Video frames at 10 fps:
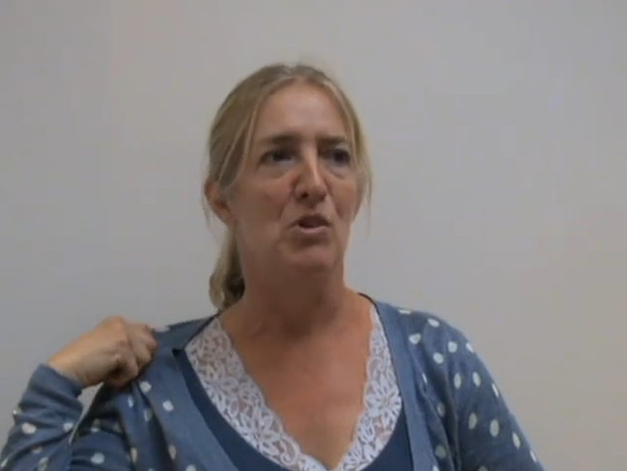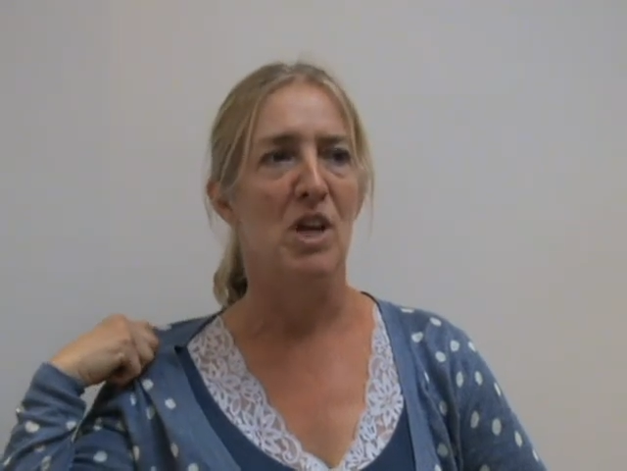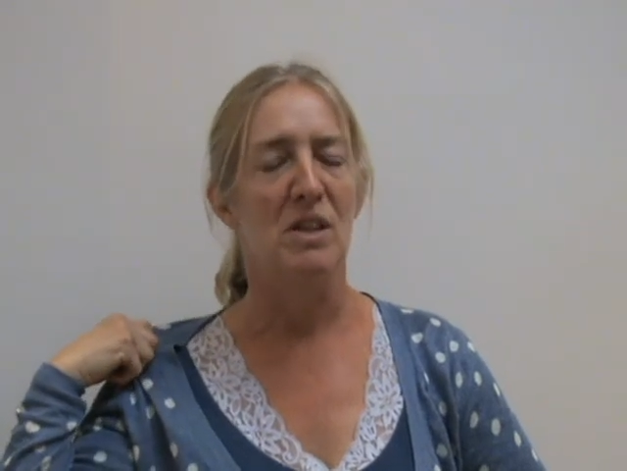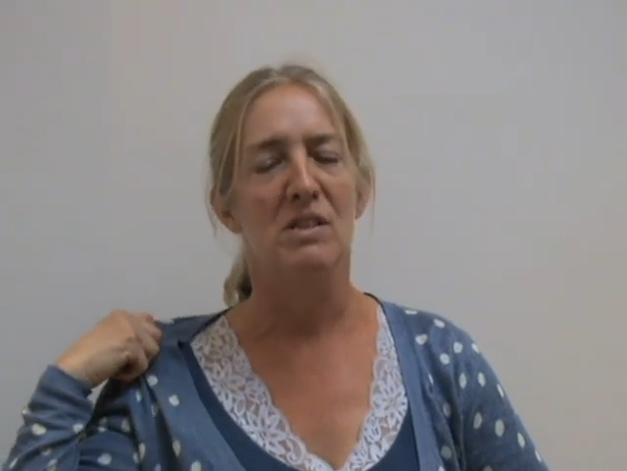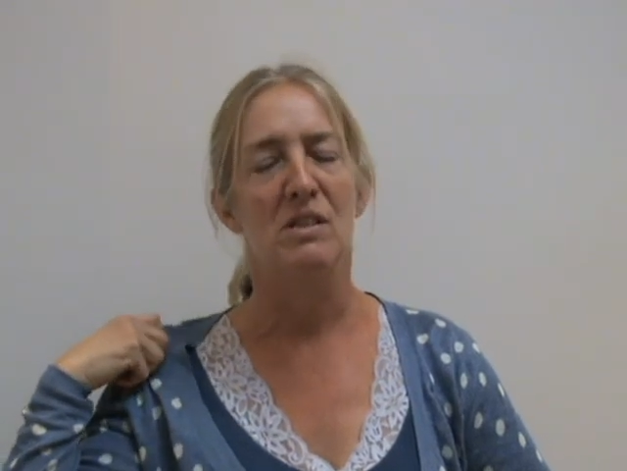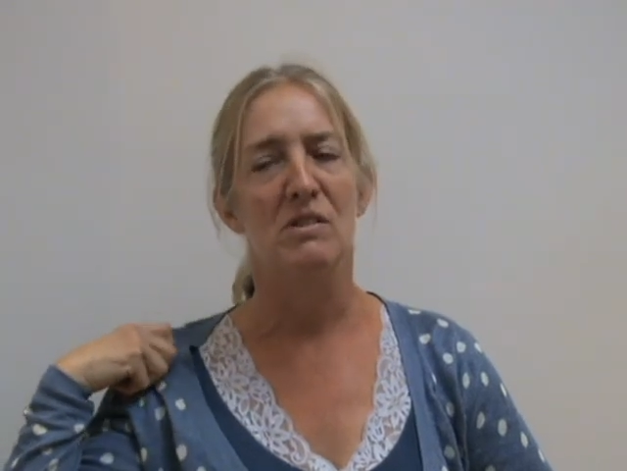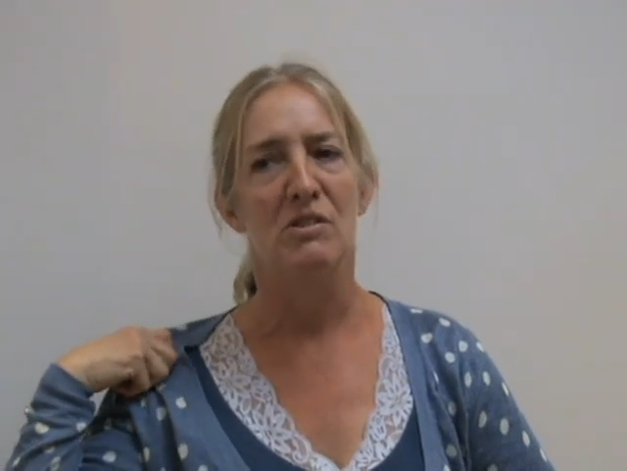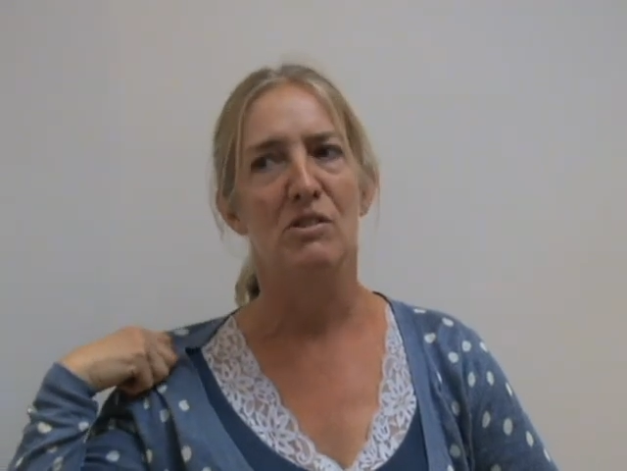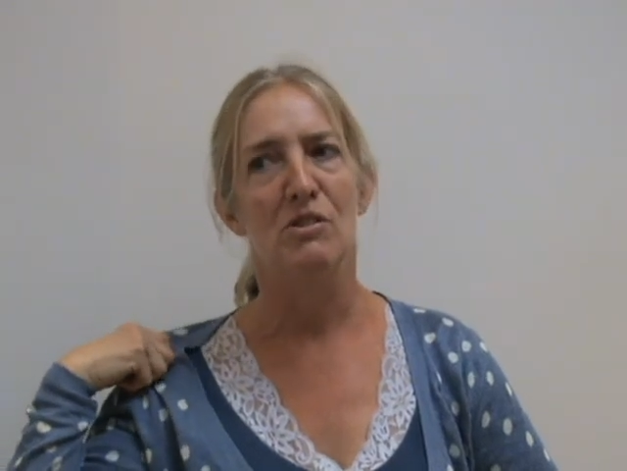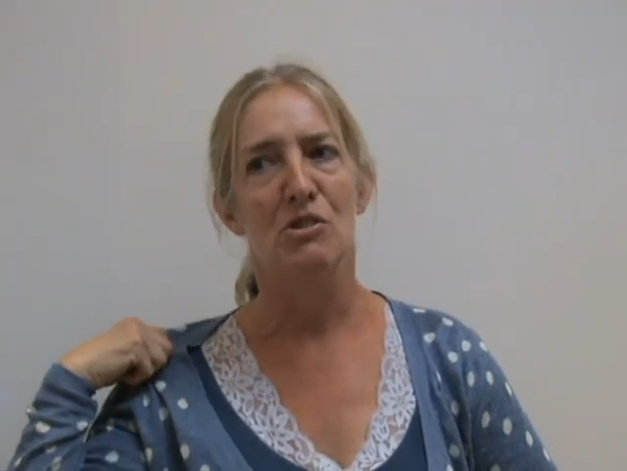You can
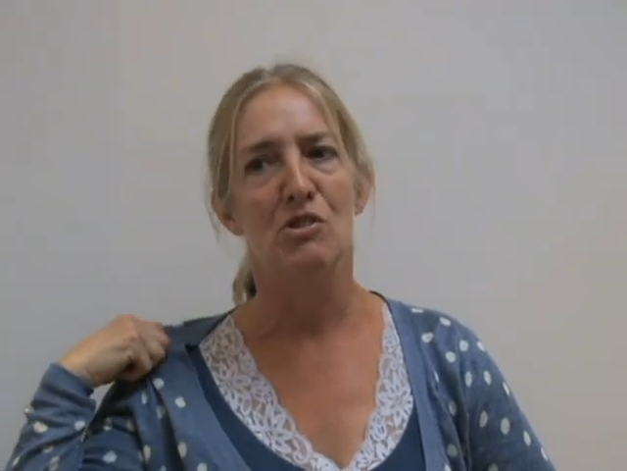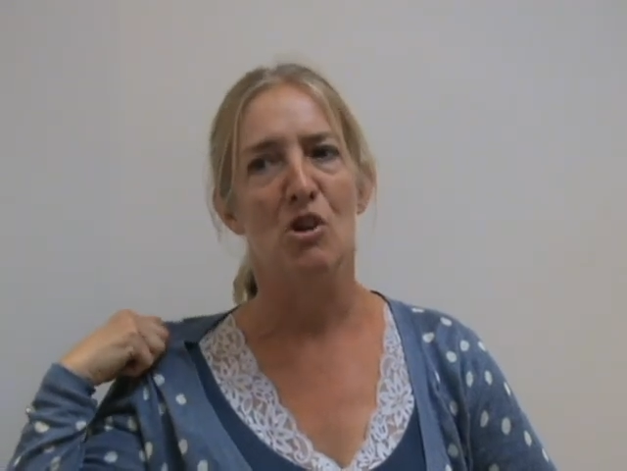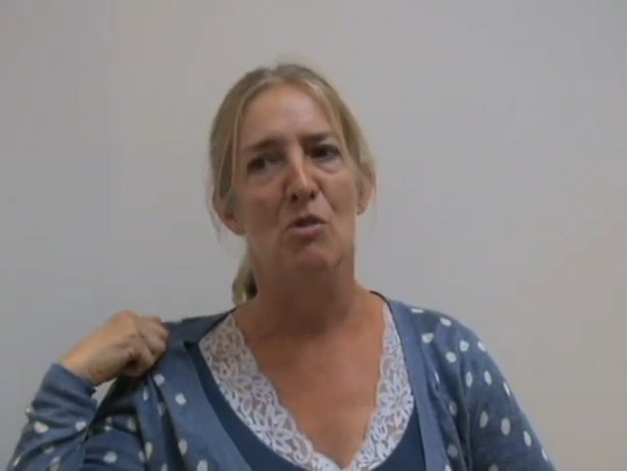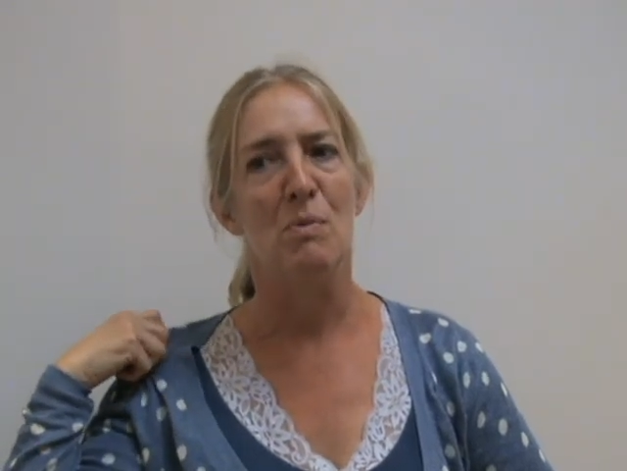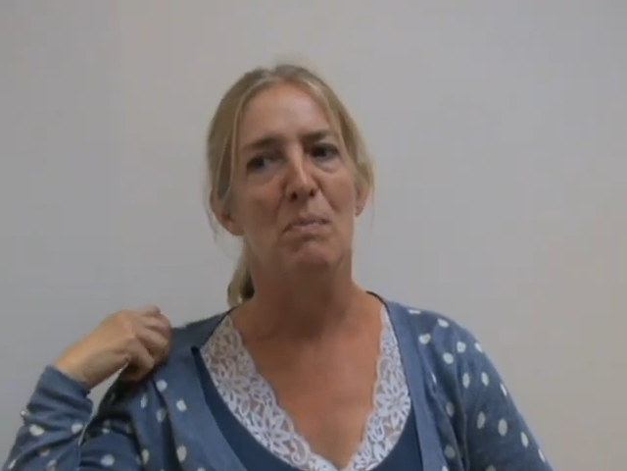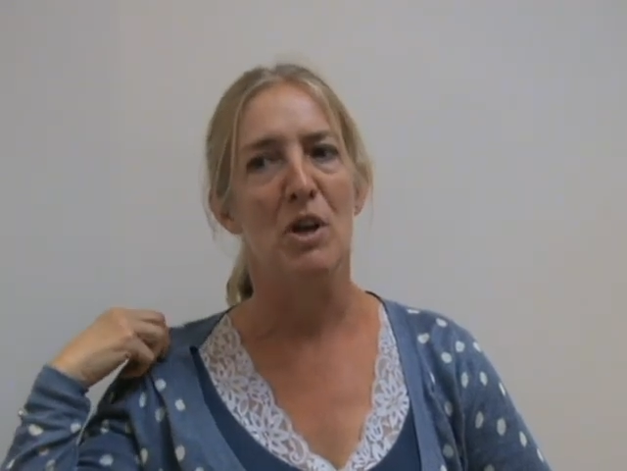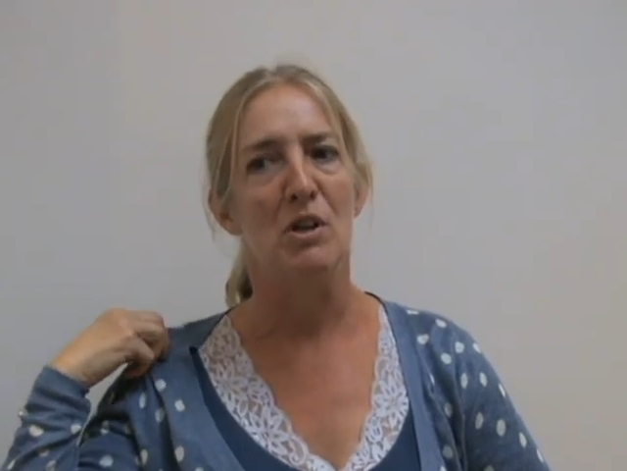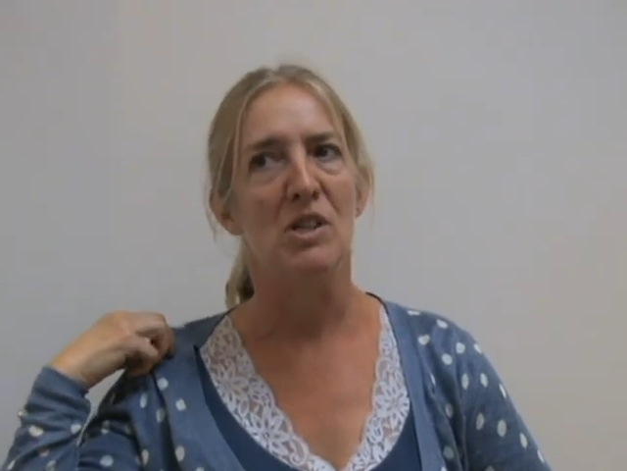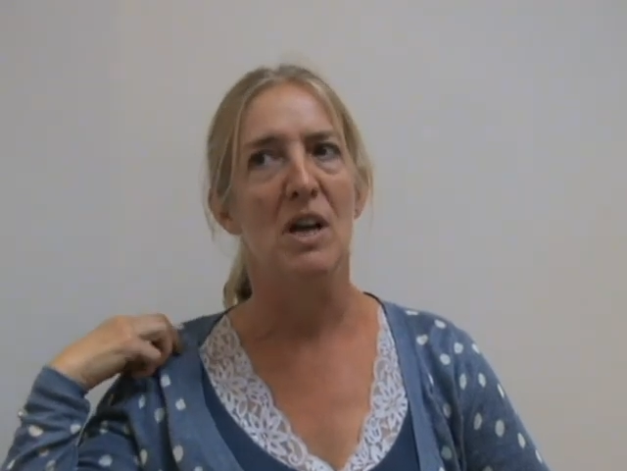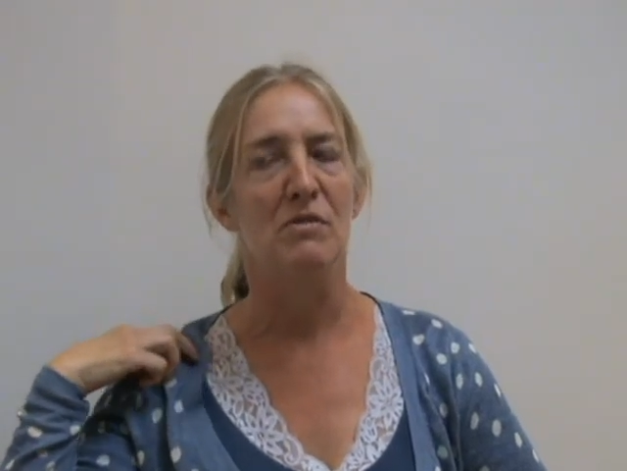still do the job, but
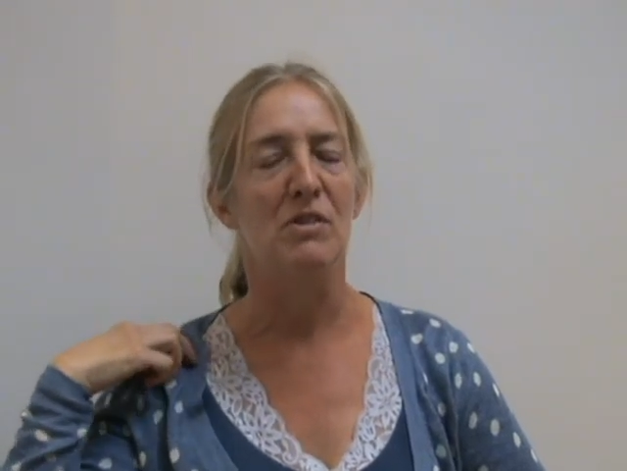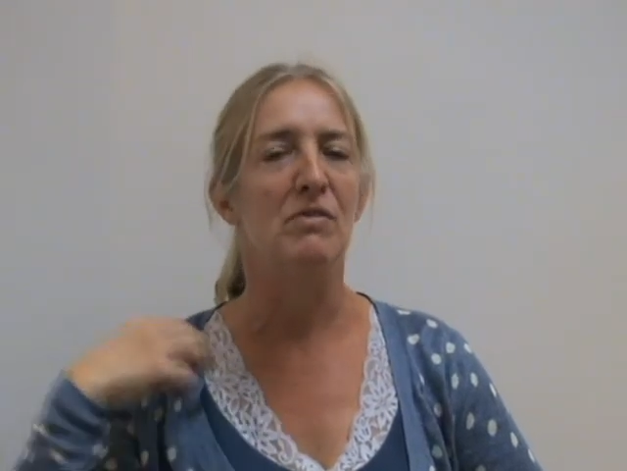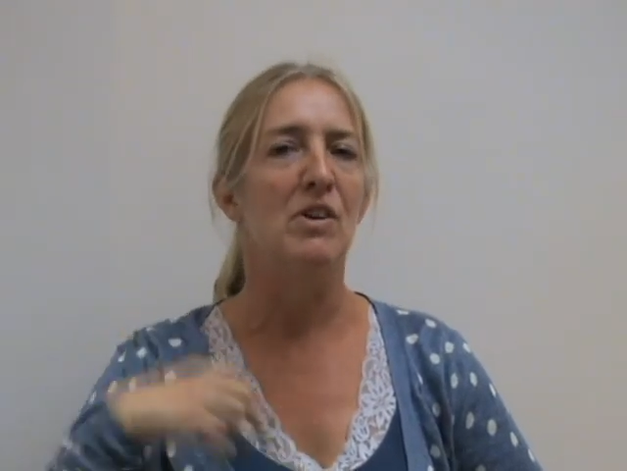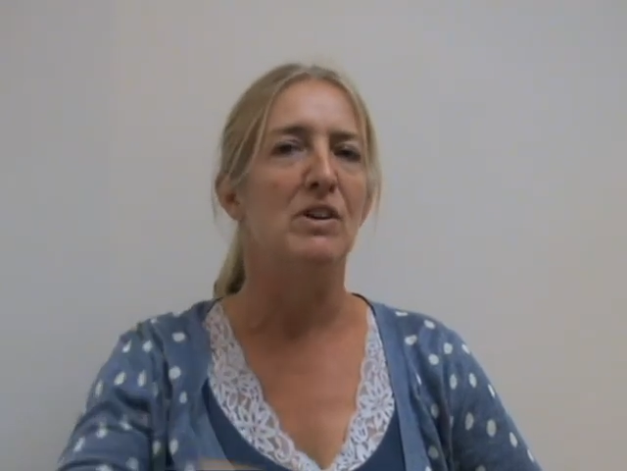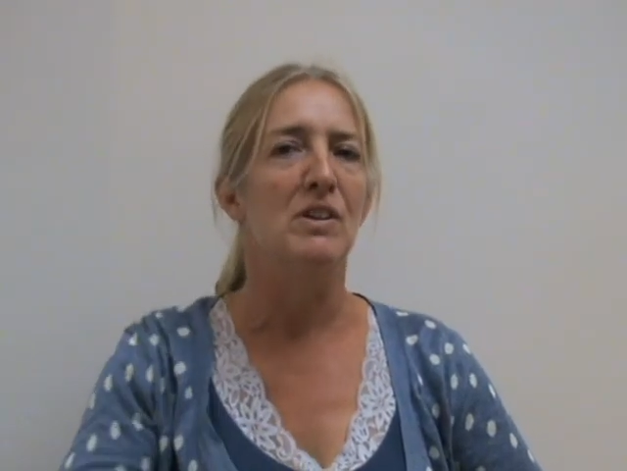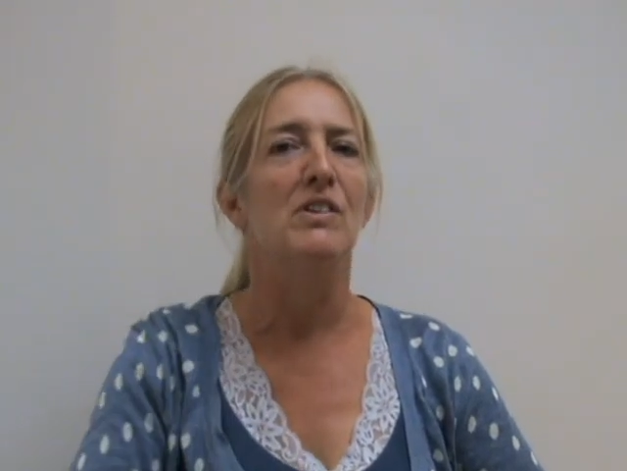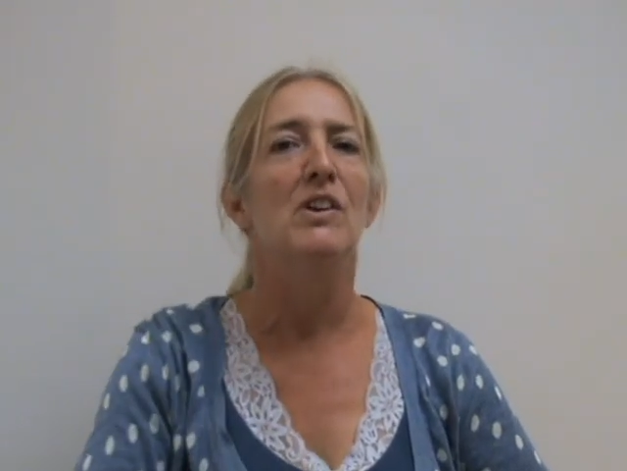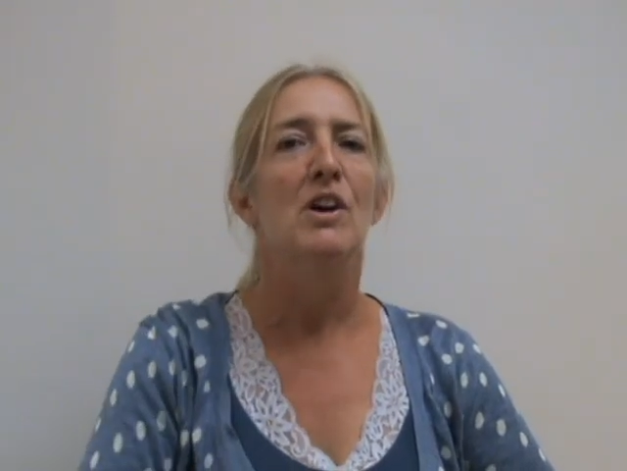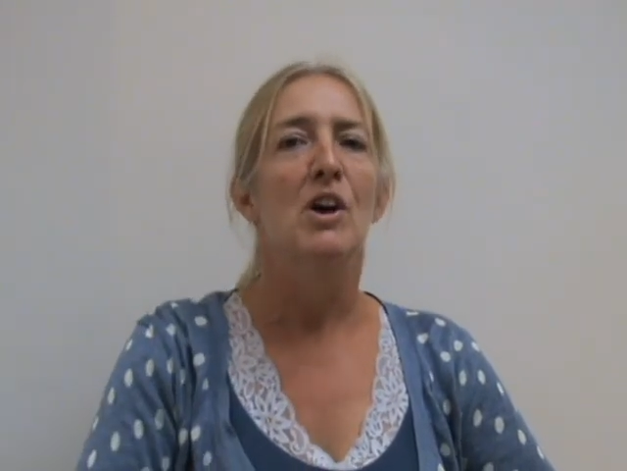you'd have to find